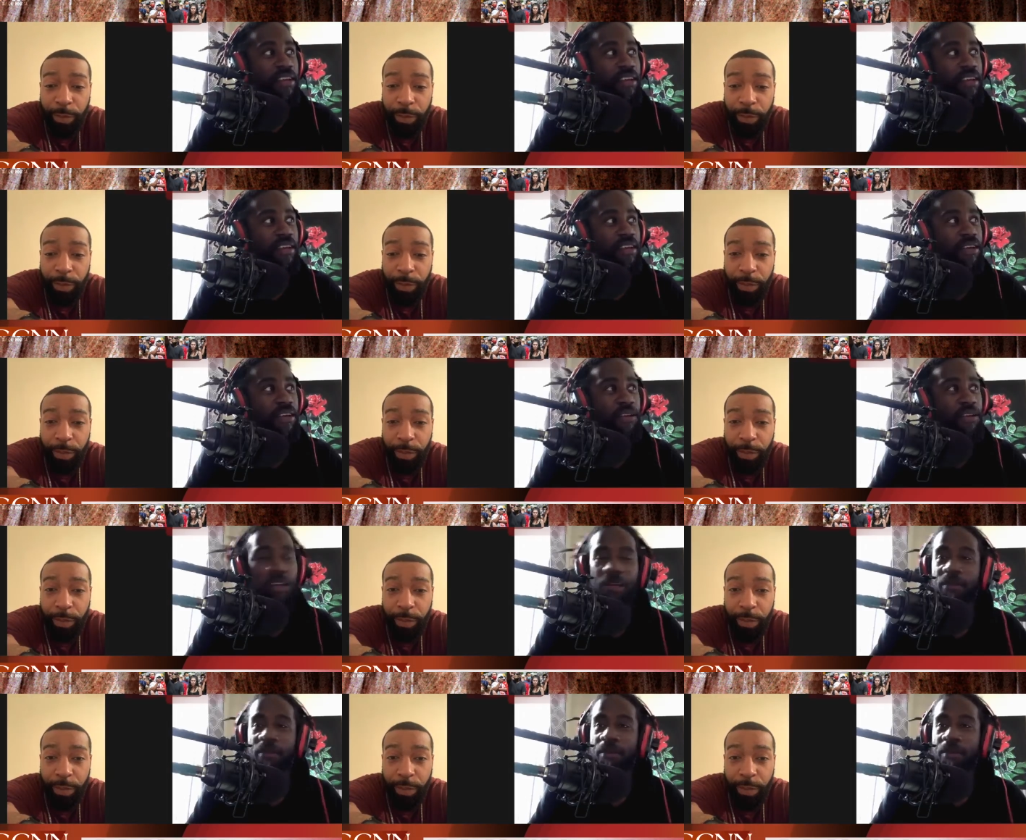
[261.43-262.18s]

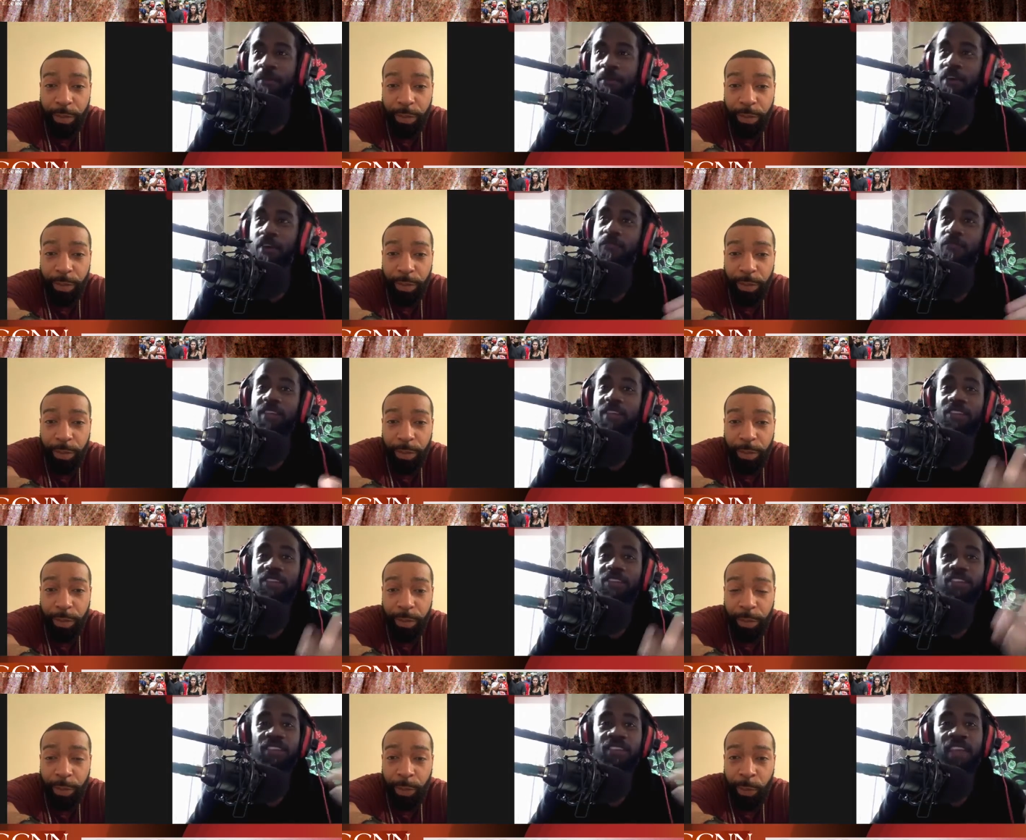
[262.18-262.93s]
Speaker 1: hold up. And
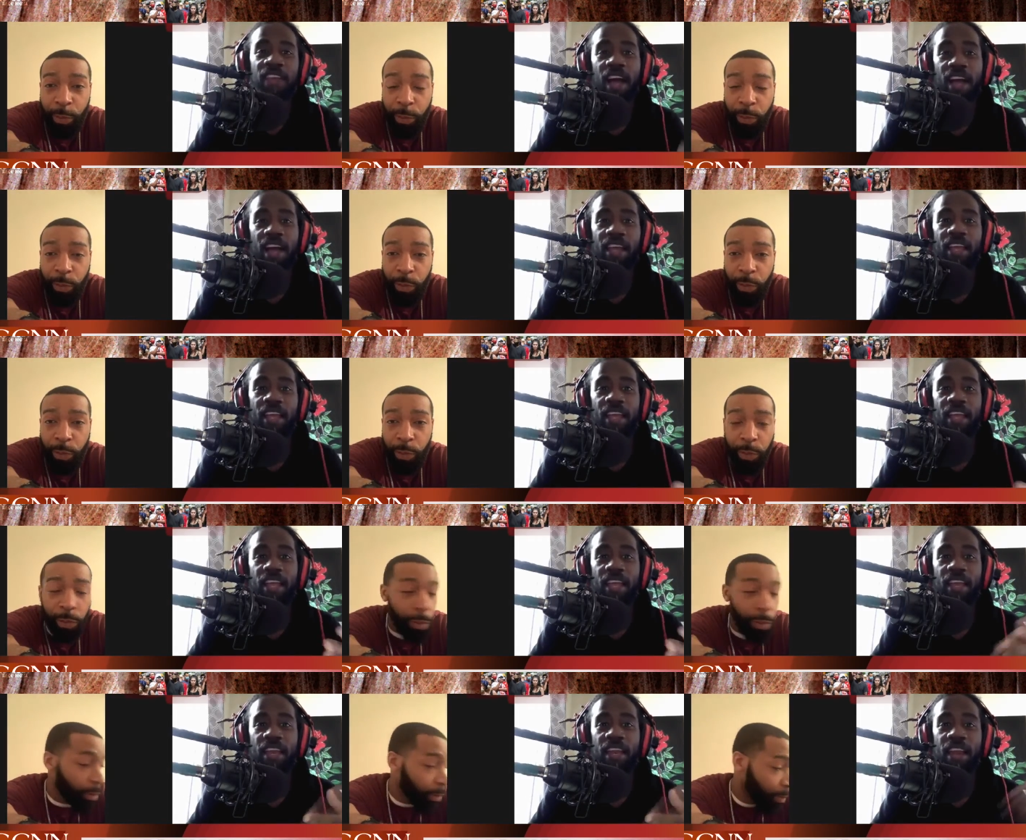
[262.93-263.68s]
motherfuckers is dying
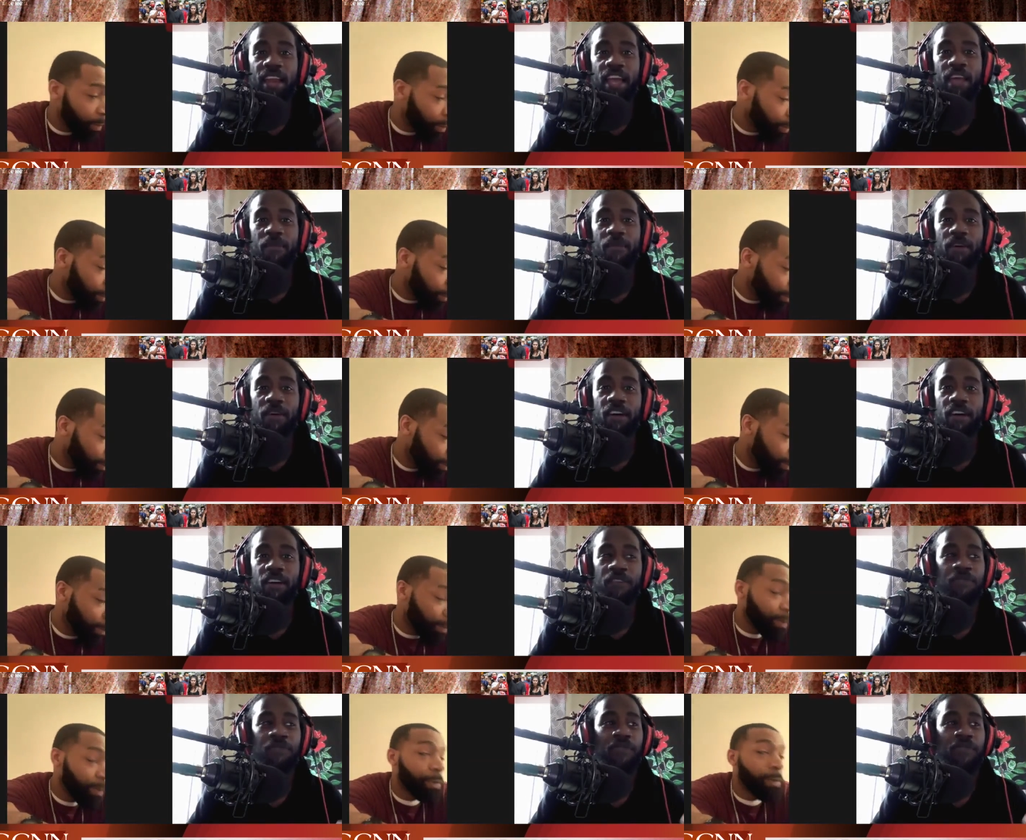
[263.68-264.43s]
in the name
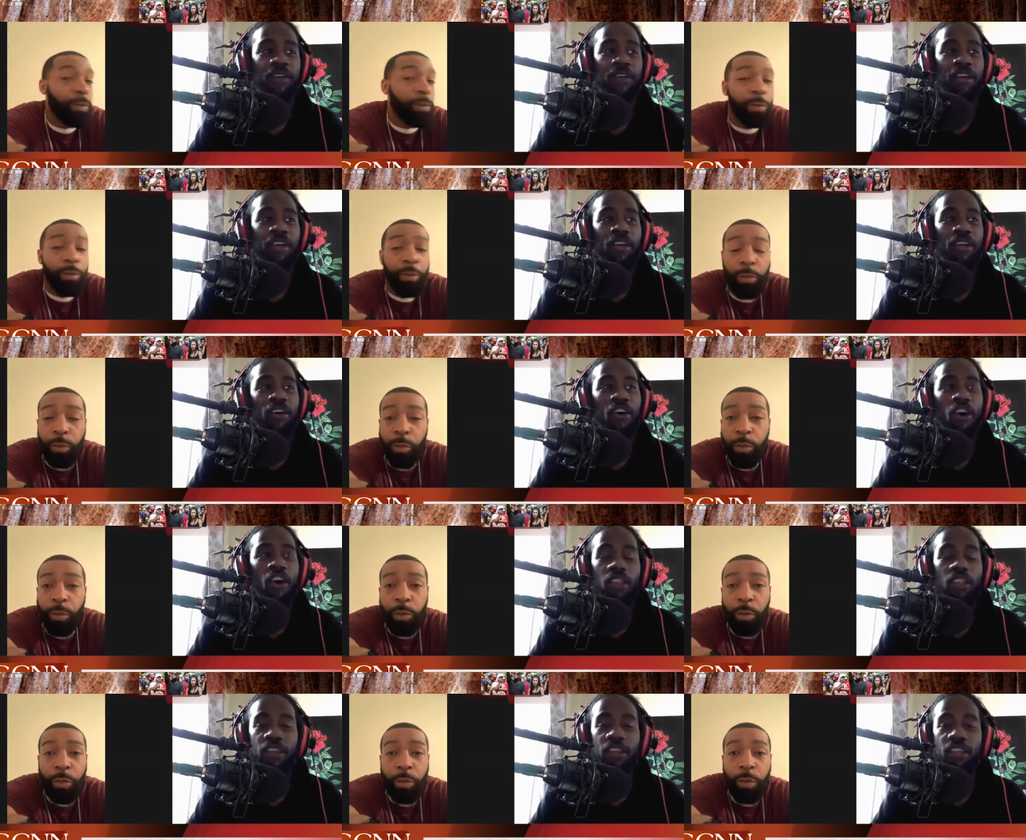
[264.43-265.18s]
of
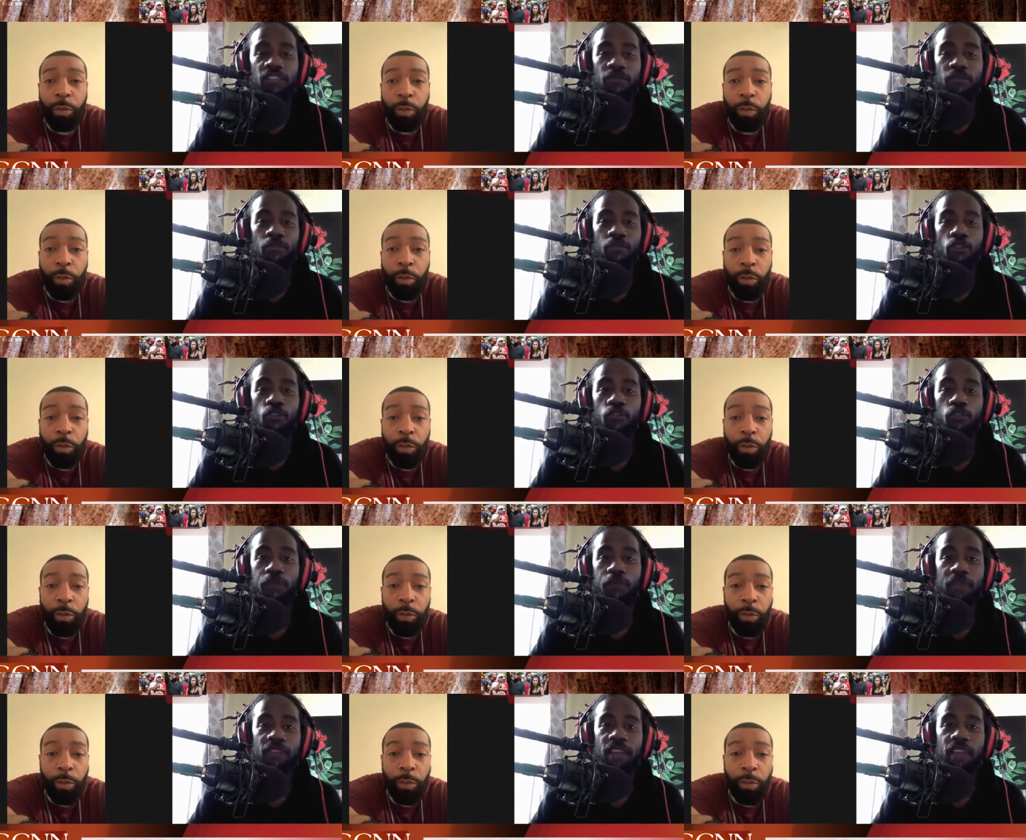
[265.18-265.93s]
all of these
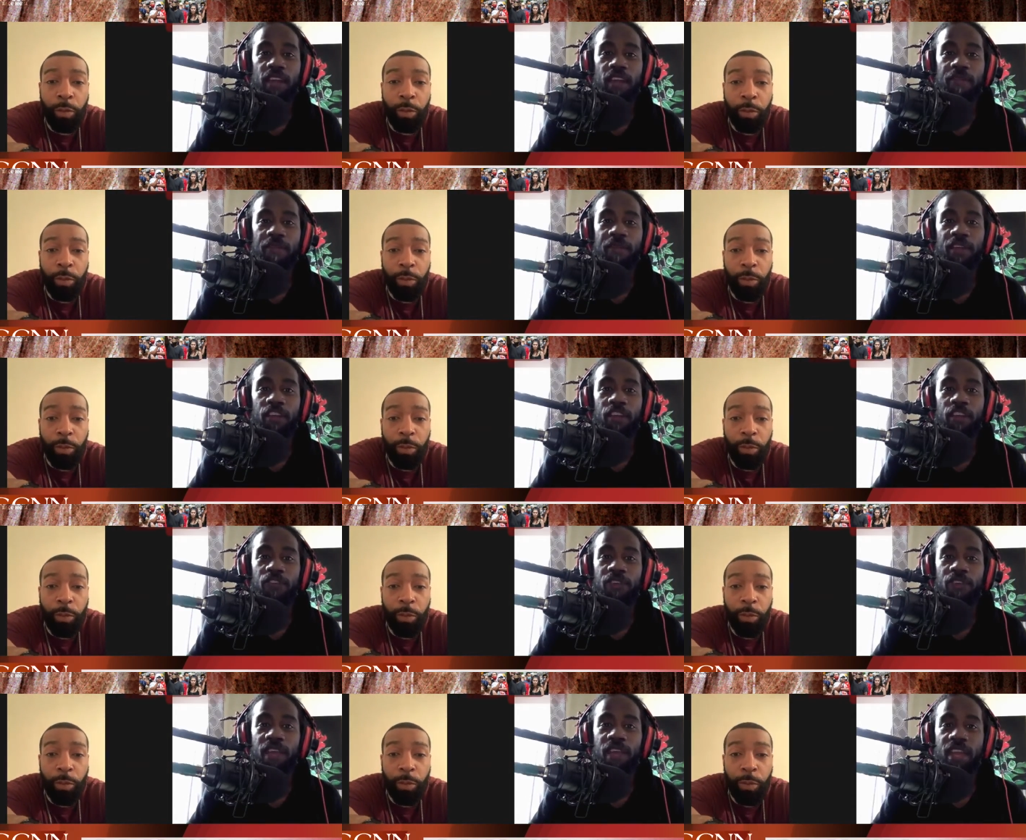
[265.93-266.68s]
movements that are being
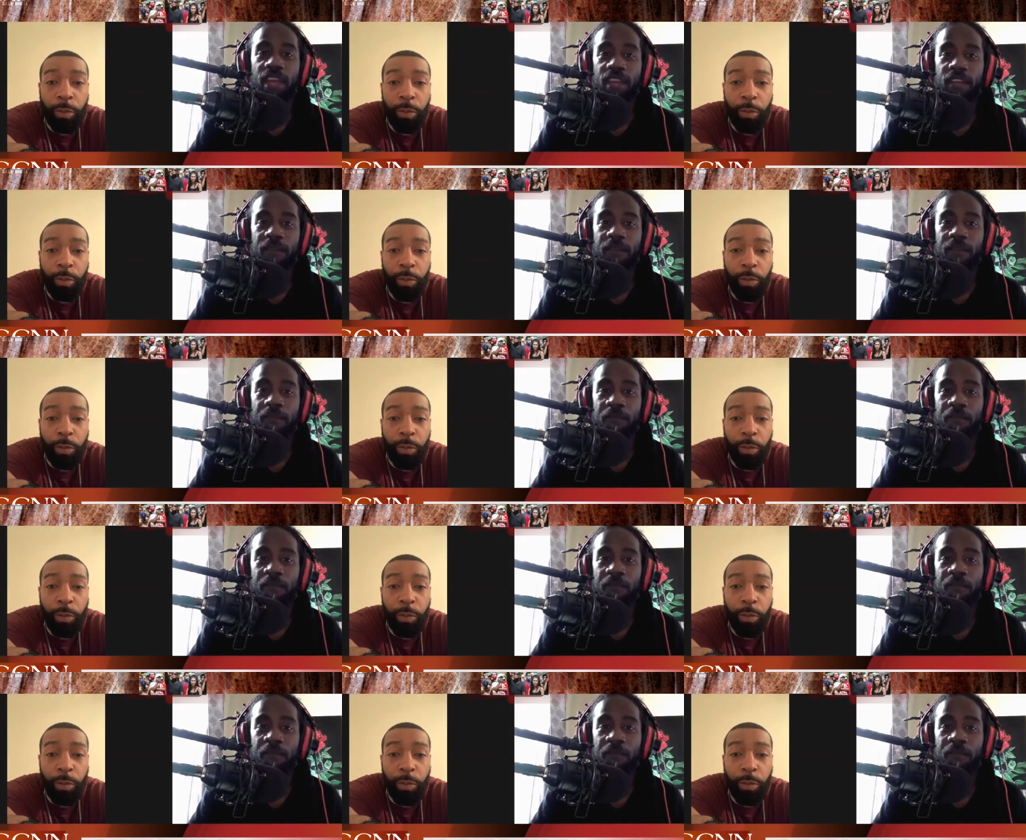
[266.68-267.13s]
created.